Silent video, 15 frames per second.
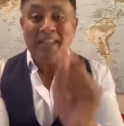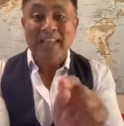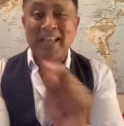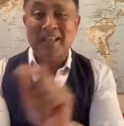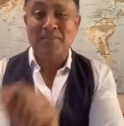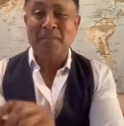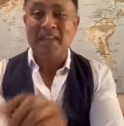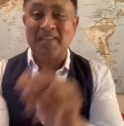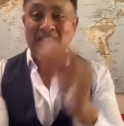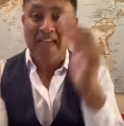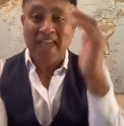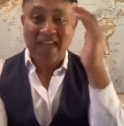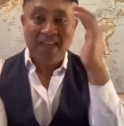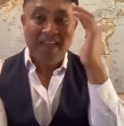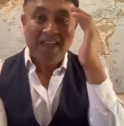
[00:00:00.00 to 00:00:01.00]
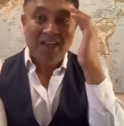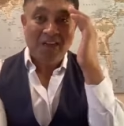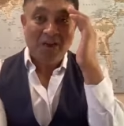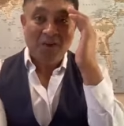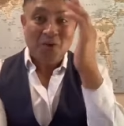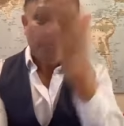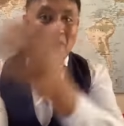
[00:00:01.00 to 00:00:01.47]
Please be there.
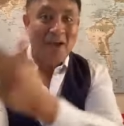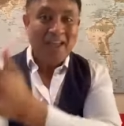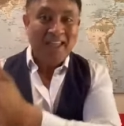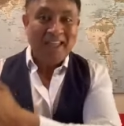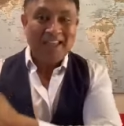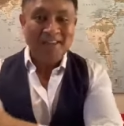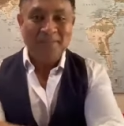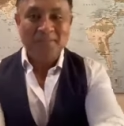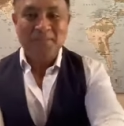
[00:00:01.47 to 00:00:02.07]
Goodbye.